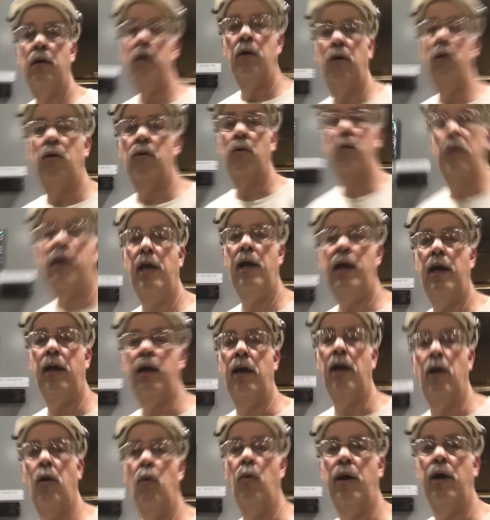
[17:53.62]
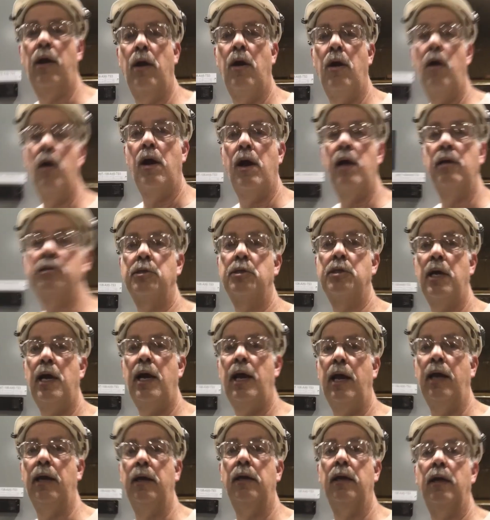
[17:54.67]
Okay, here we are on
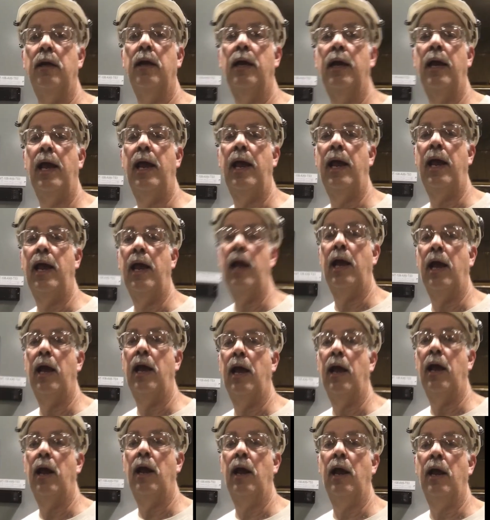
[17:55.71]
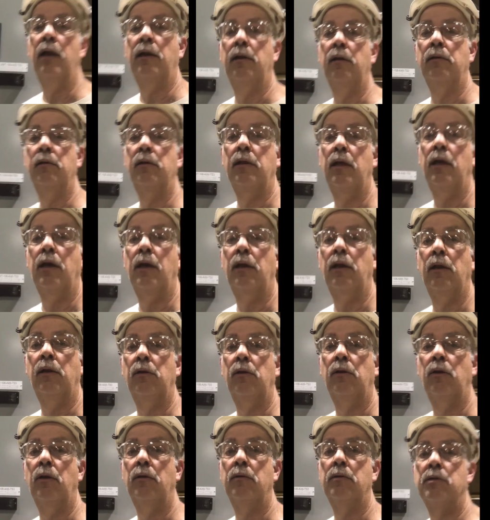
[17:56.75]
site, and
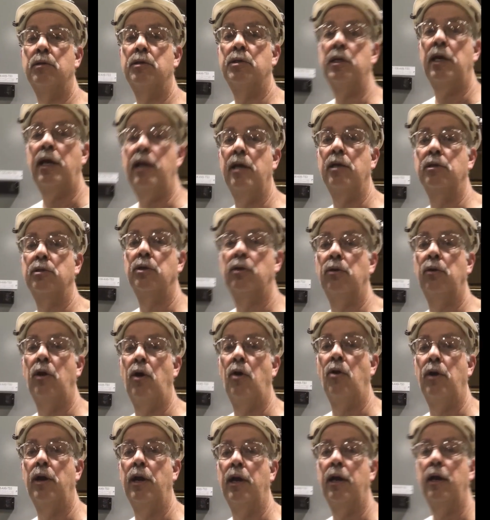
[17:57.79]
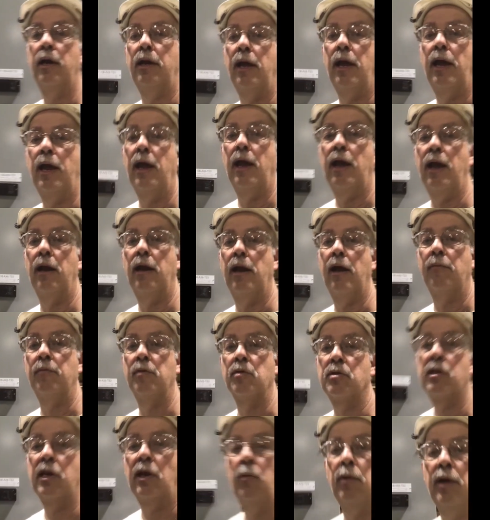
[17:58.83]
settings are loaded, and
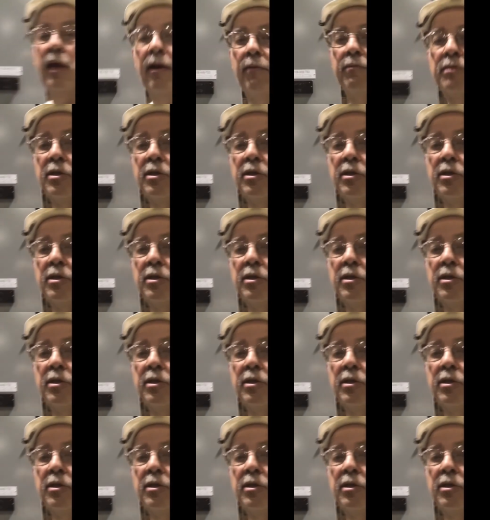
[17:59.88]
obviously we have